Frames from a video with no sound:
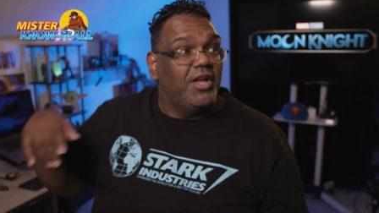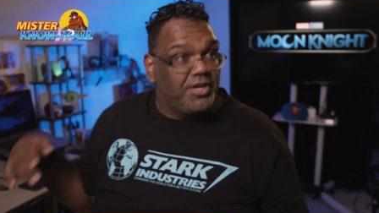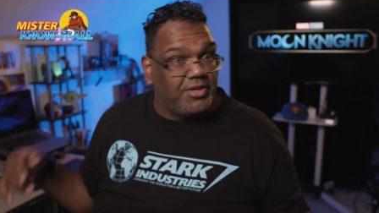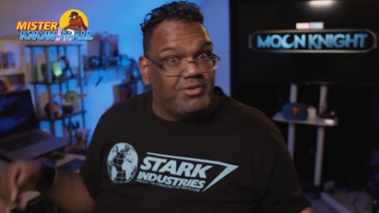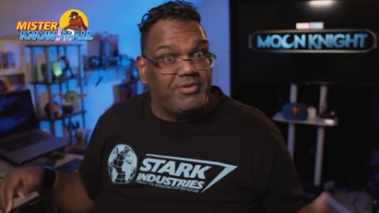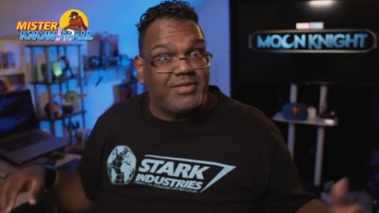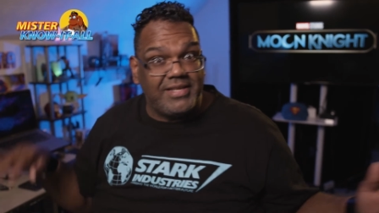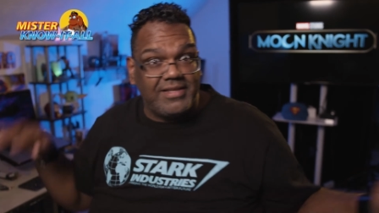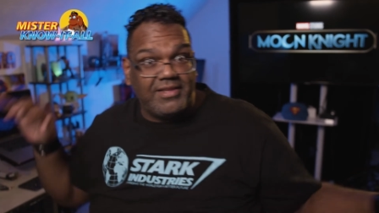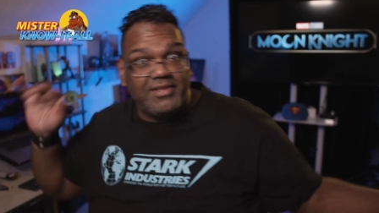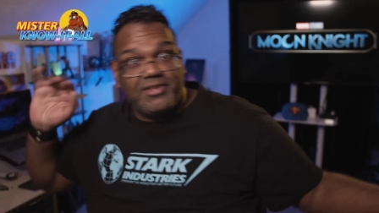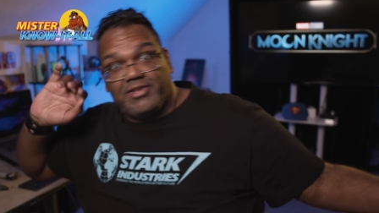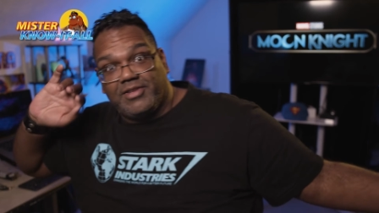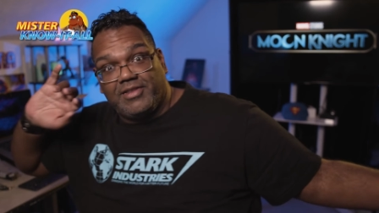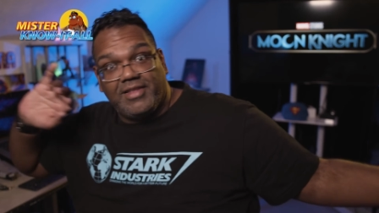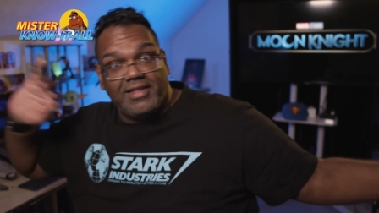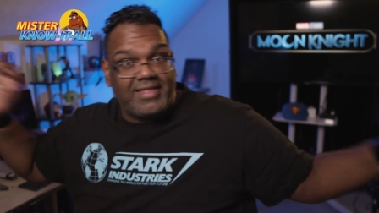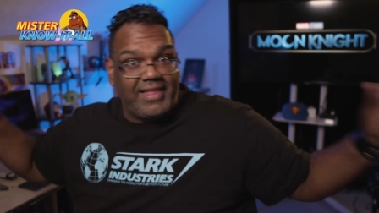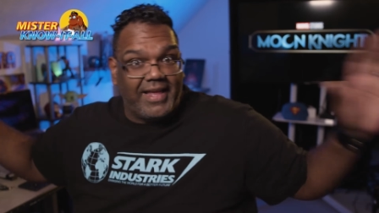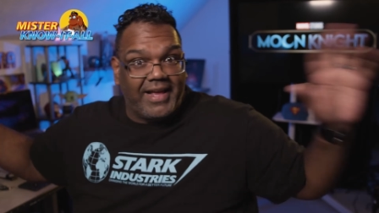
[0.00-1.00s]
you see
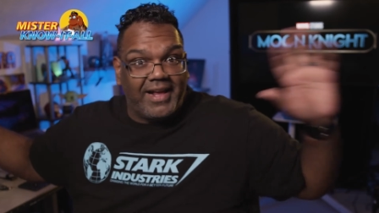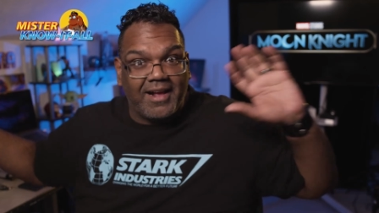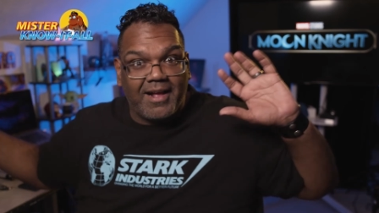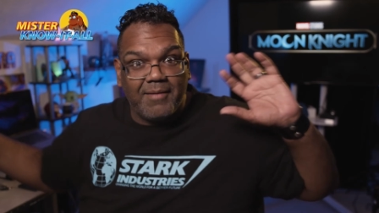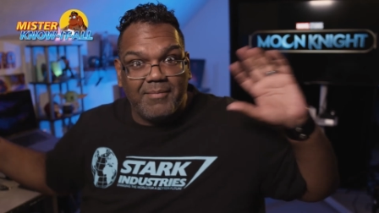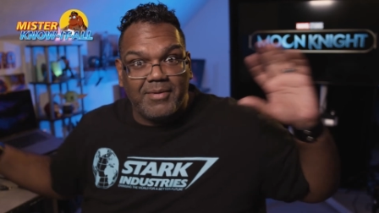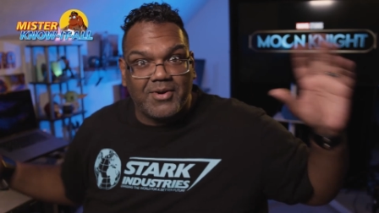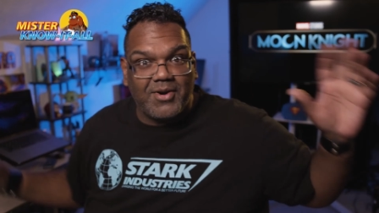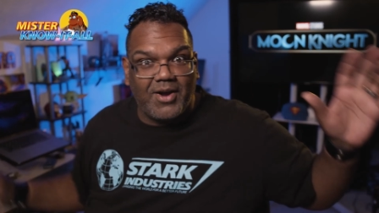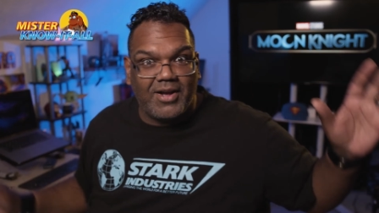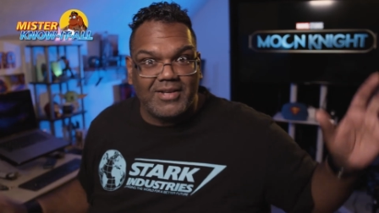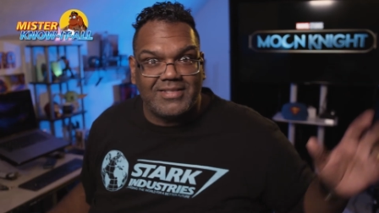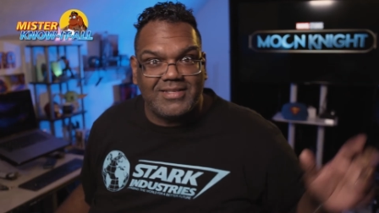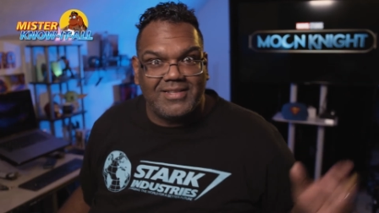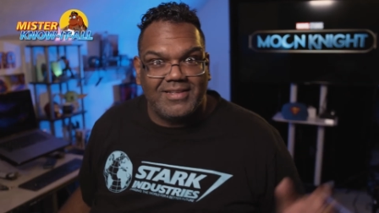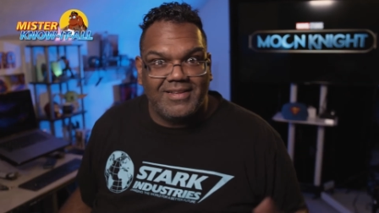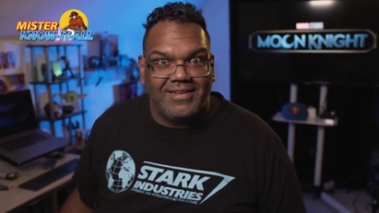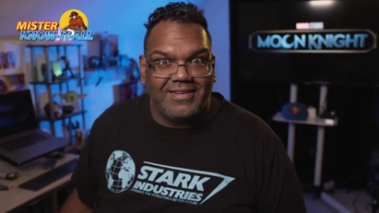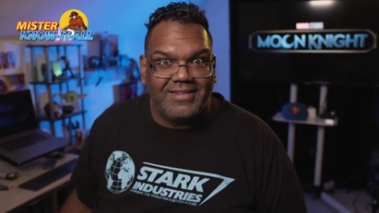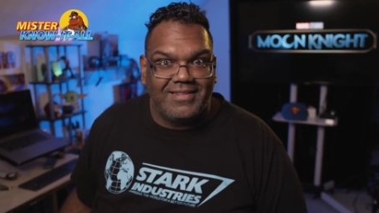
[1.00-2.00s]
the thing come across
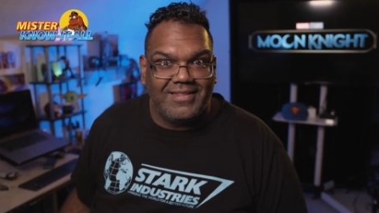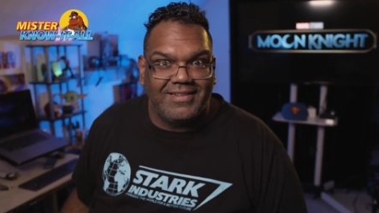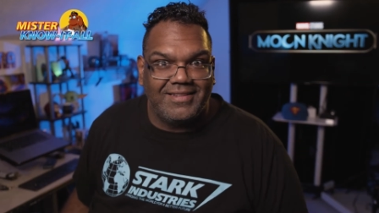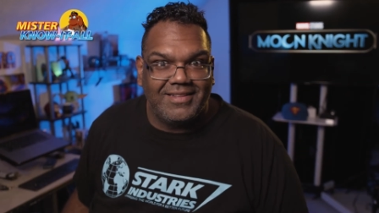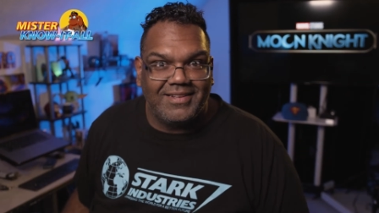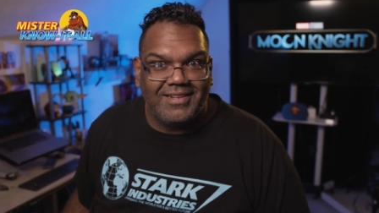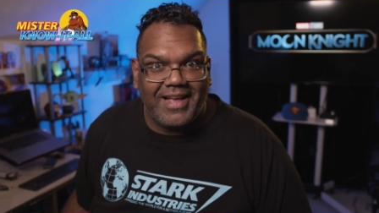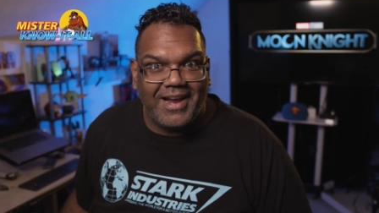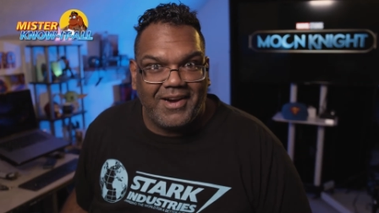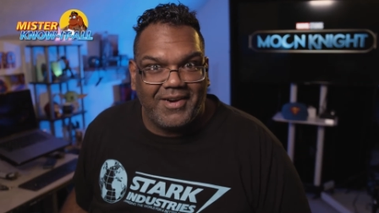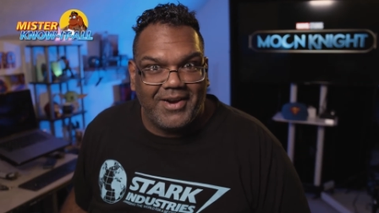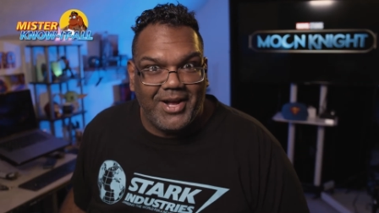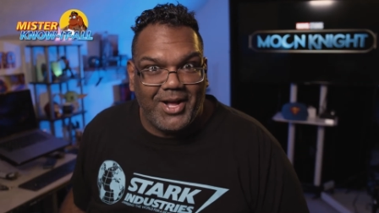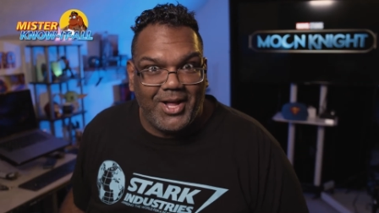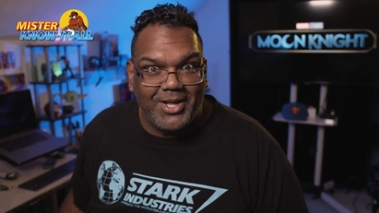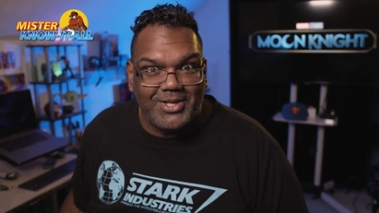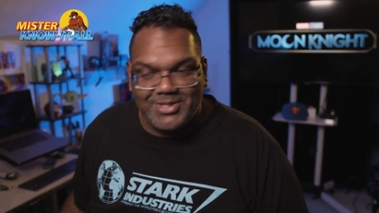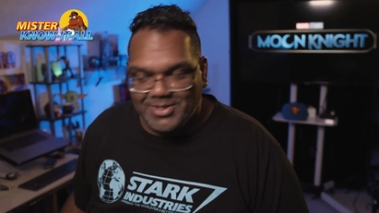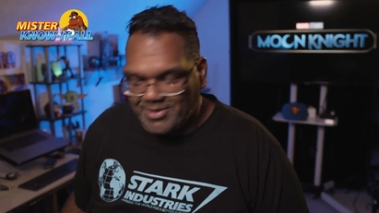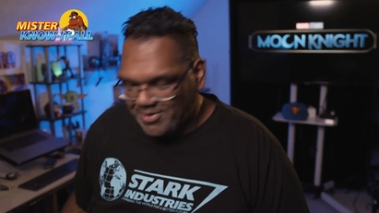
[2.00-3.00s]
the little area
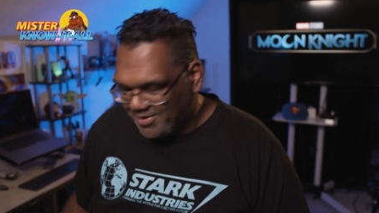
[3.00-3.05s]
also,